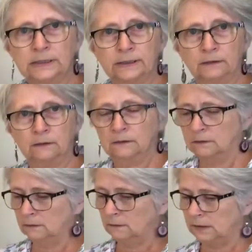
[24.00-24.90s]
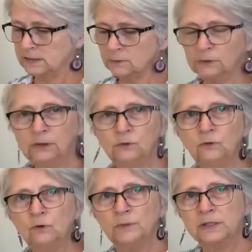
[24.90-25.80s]
lid. It's really
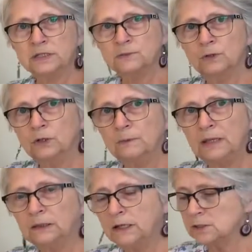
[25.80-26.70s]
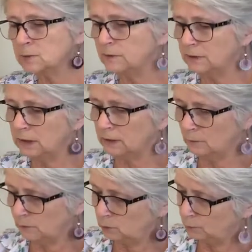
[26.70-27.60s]
cool because we're going to make layers with it. And
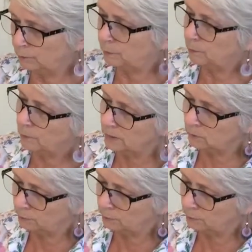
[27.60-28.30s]
when you